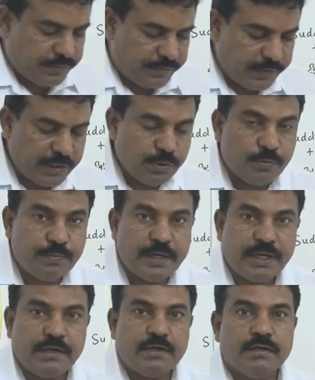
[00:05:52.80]
when you
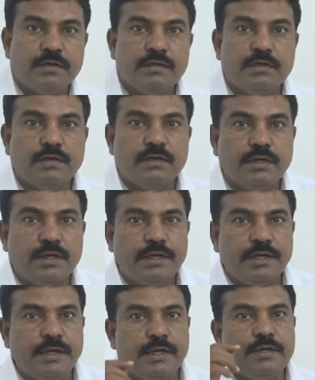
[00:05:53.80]
bring
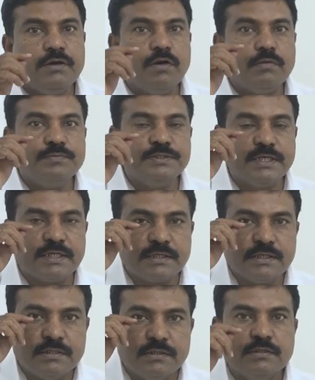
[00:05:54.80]
any
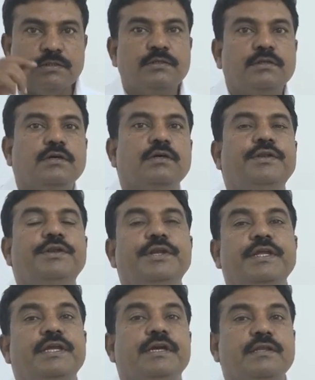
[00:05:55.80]
object
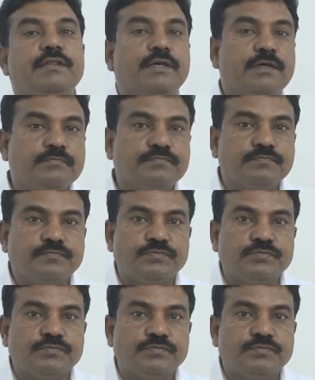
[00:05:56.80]
near the